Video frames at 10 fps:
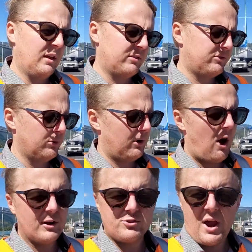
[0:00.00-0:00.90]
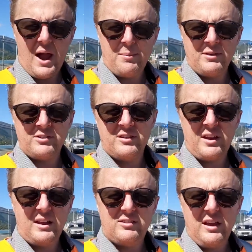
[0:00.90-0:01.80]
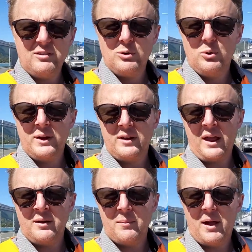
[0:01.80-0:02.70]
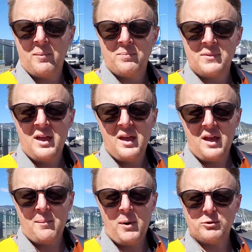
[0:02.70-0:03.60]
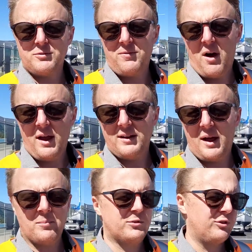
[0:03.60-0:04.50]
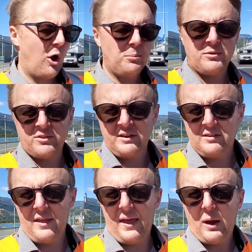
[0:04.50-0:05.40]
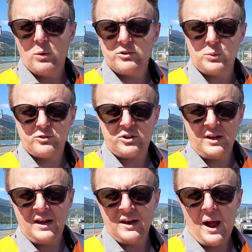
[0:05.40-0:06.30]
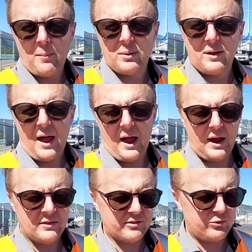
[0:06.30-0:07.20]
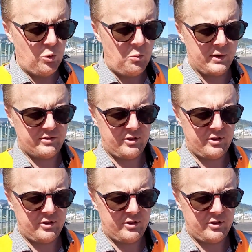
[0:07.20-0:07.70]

sort of hydrocarbons and diesel and emulsified soaps and things like that, which can end up in the stormwater.